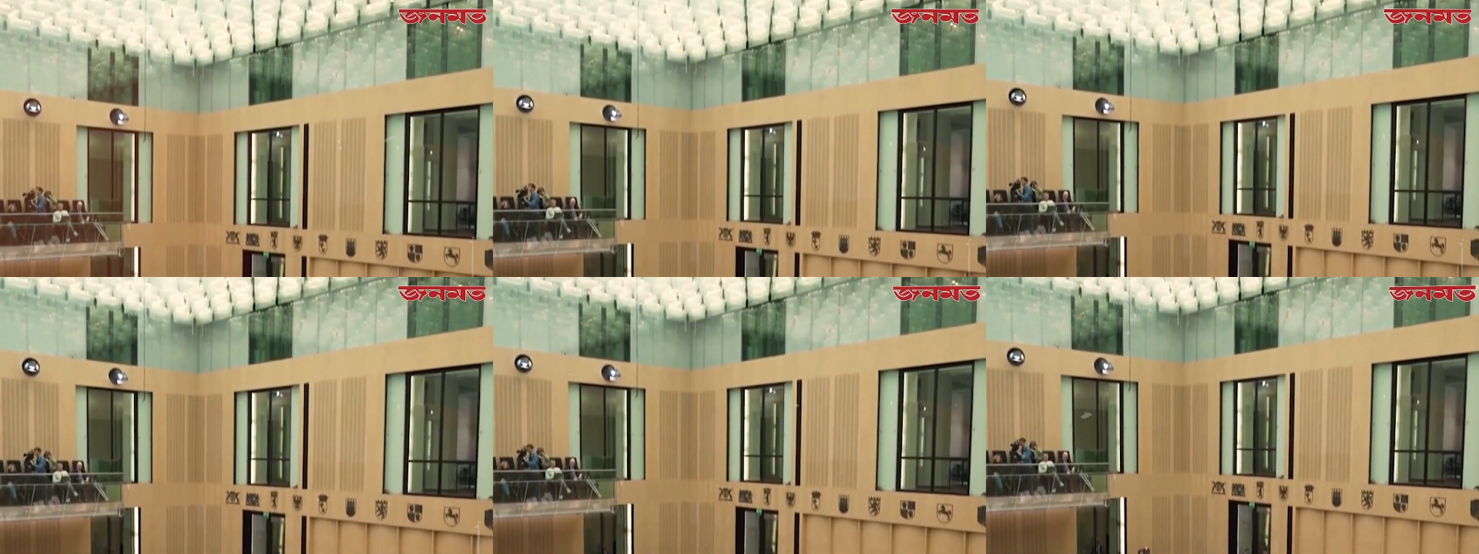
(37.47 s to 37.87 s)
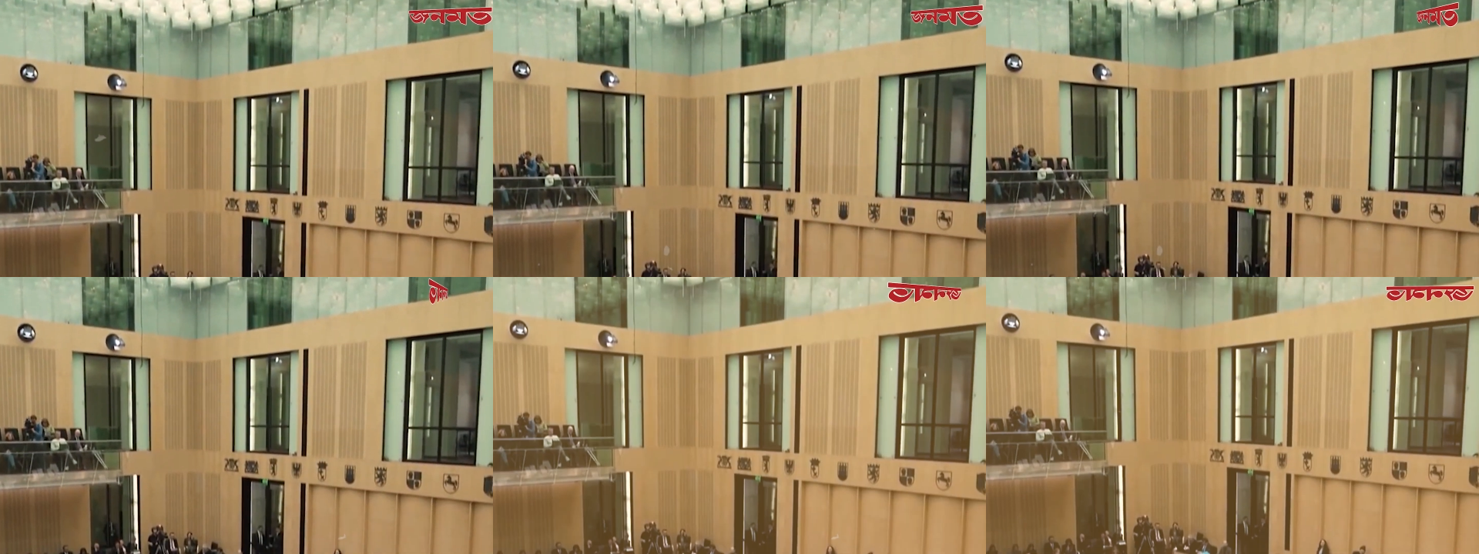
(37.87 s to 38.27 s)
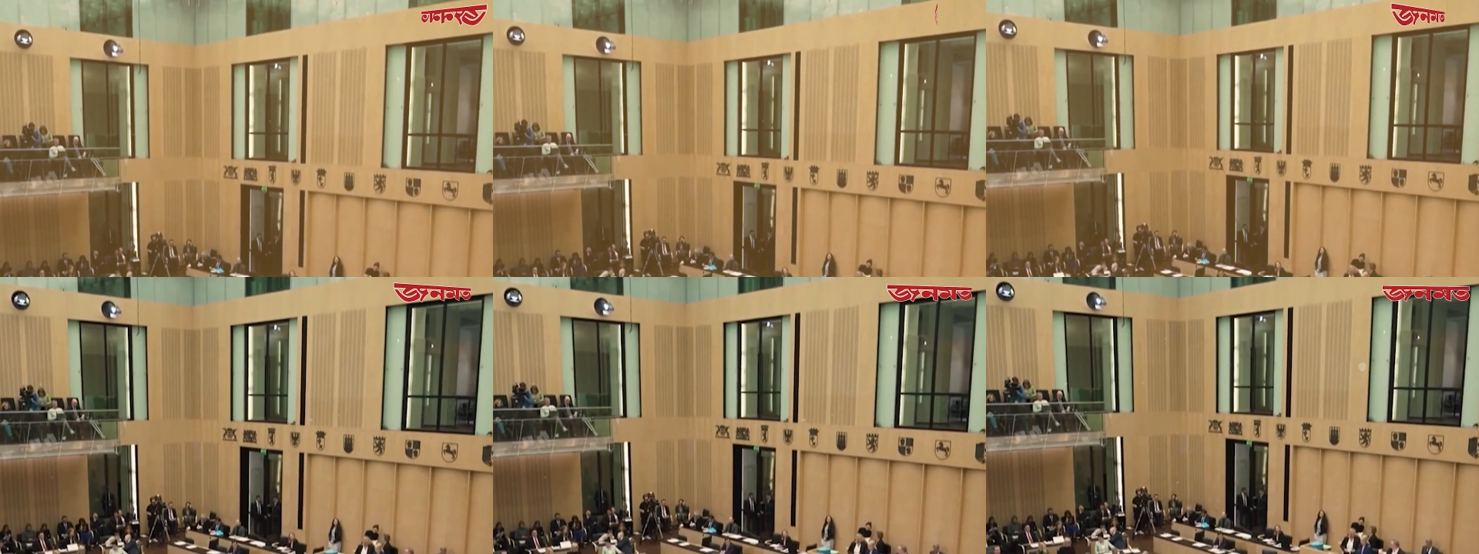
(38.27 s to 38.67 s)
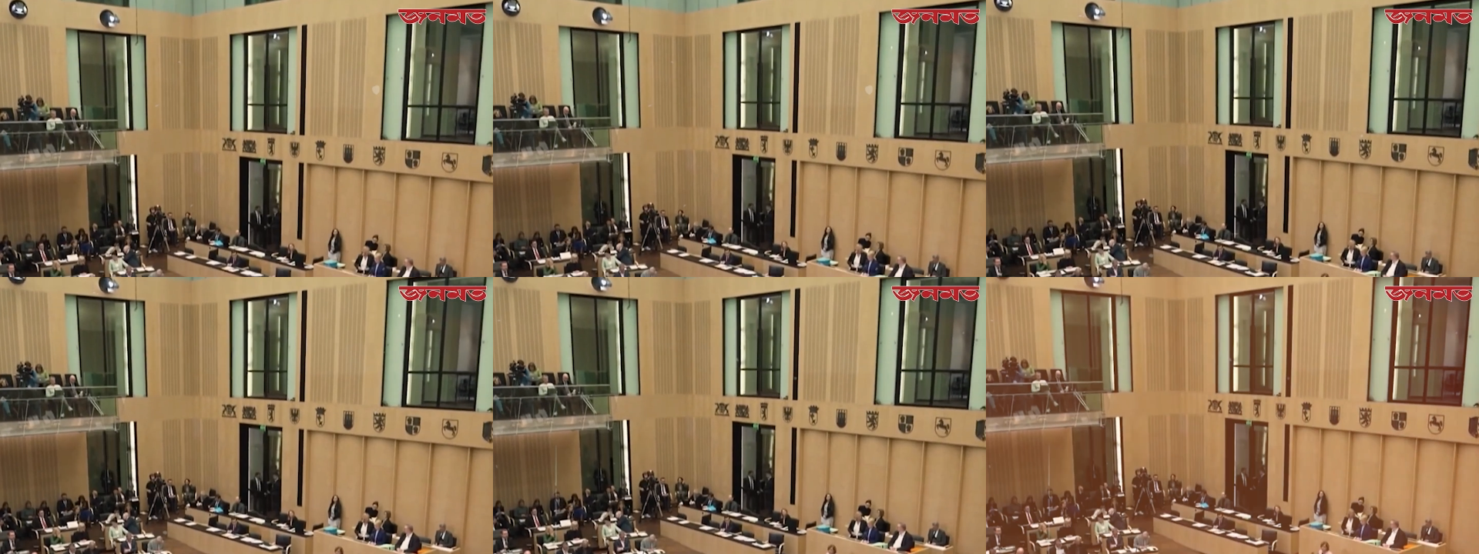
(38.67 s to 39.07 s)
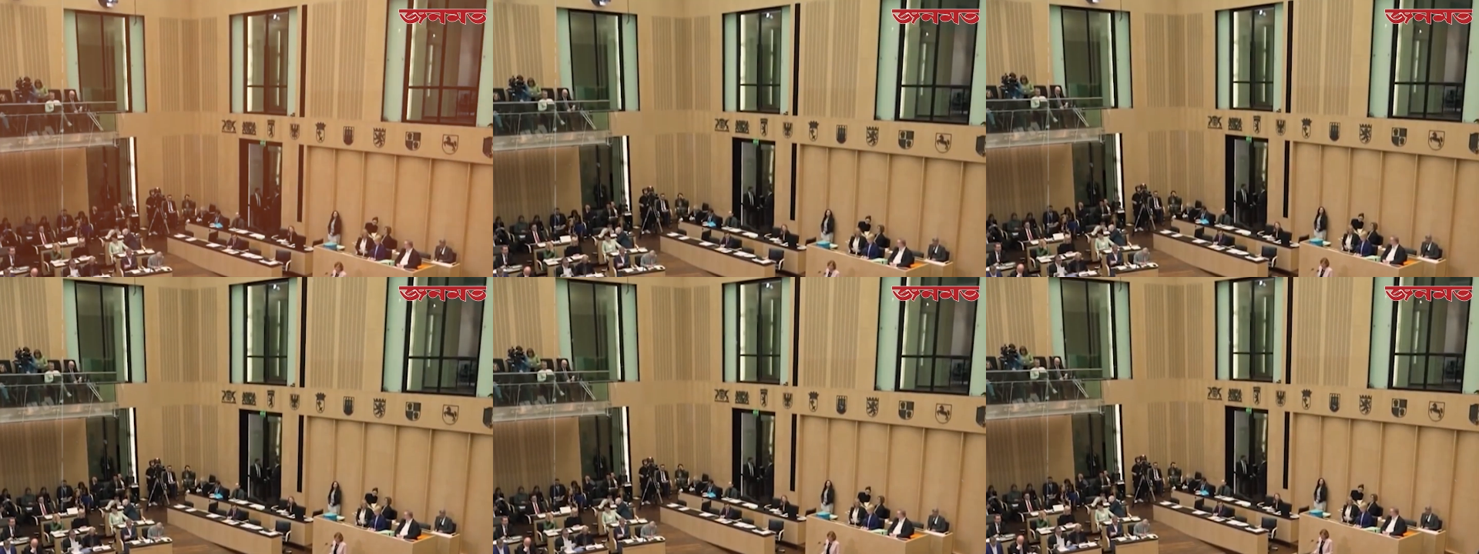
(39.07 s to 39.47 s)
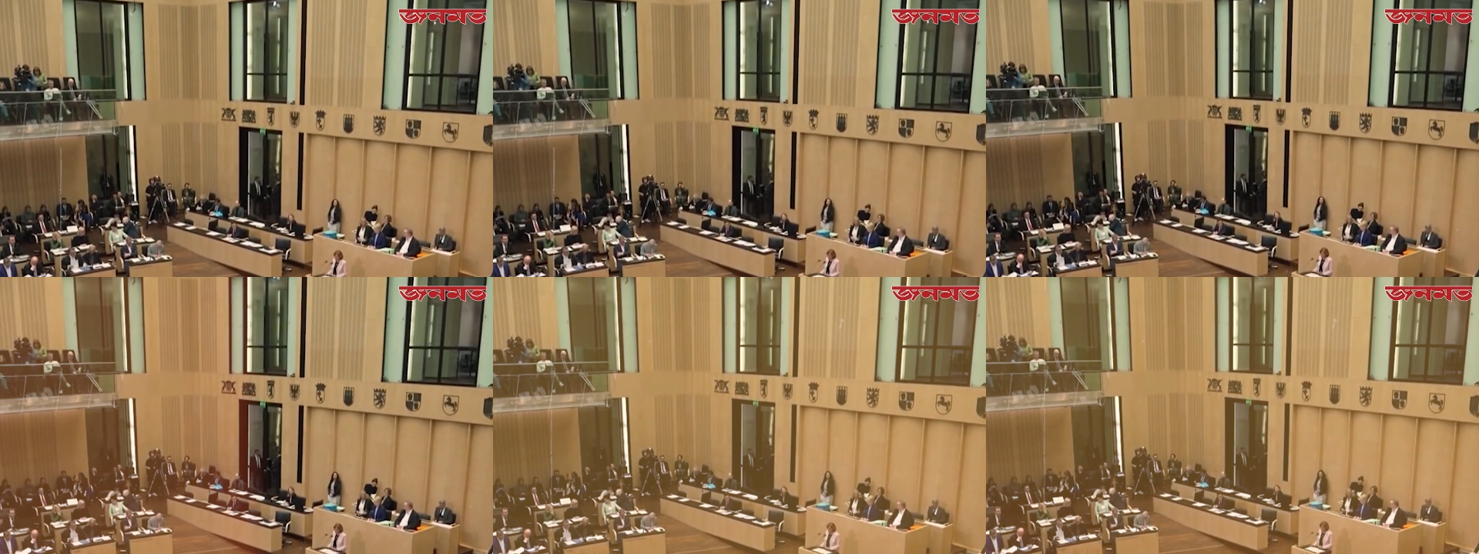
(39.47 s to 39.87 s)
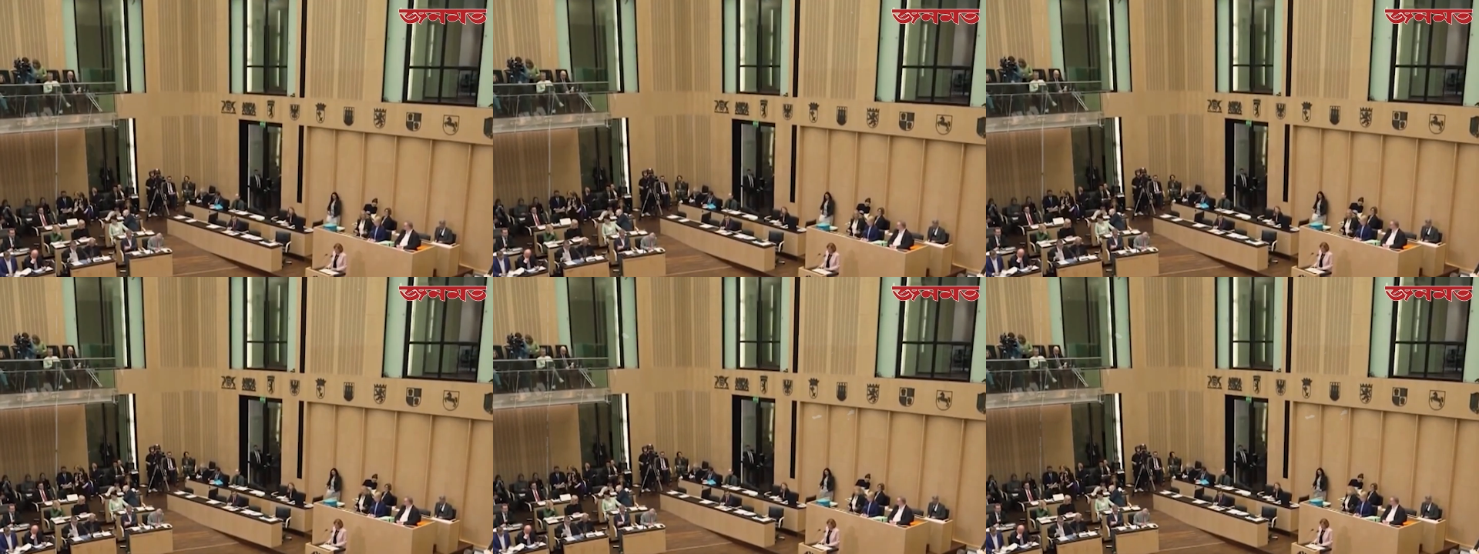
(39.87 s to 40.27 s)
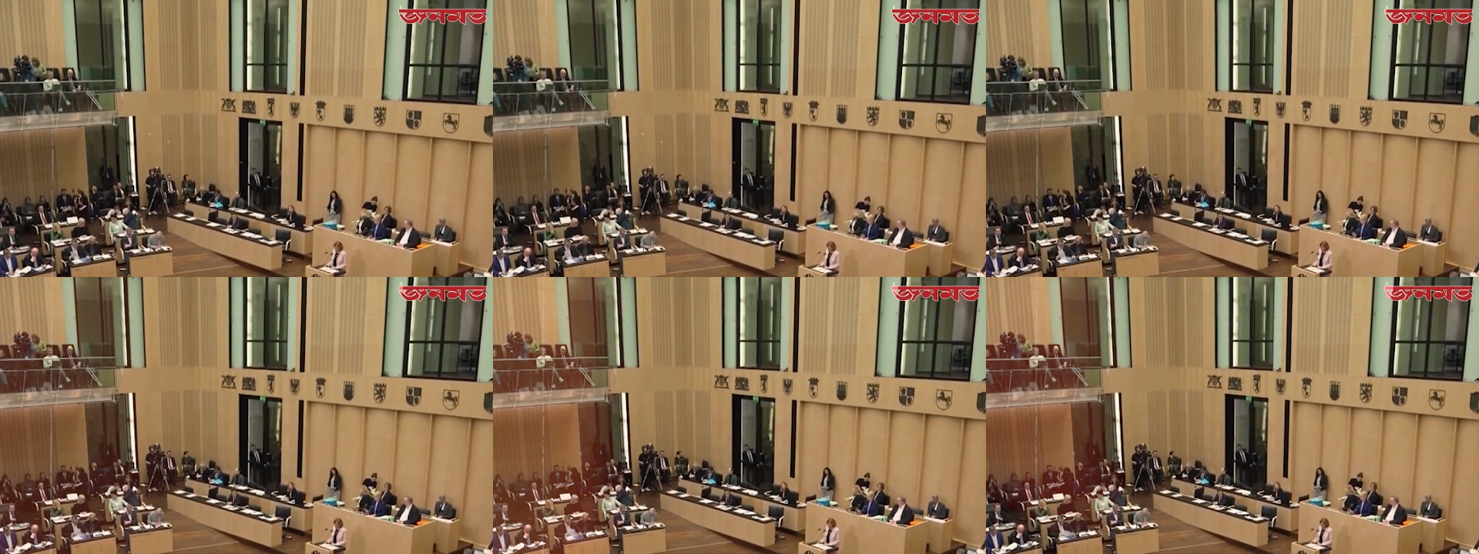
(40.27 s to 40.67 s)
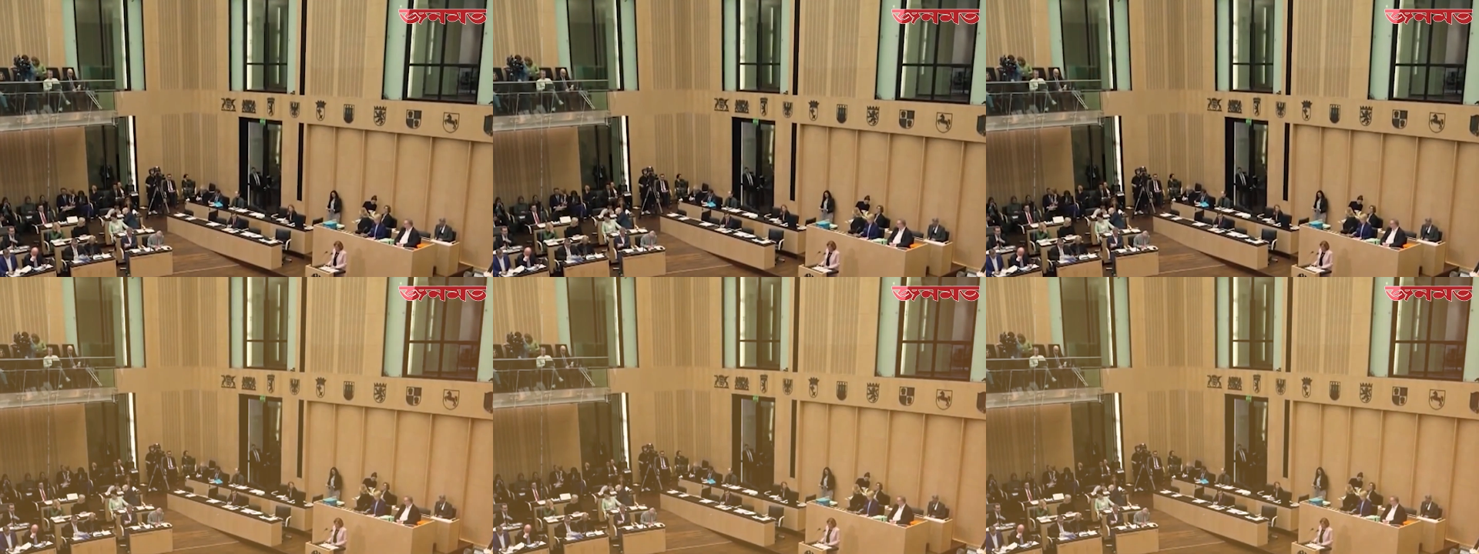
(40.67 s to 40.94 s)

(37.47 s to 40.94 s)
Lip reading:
Nobody's mouth can be seen.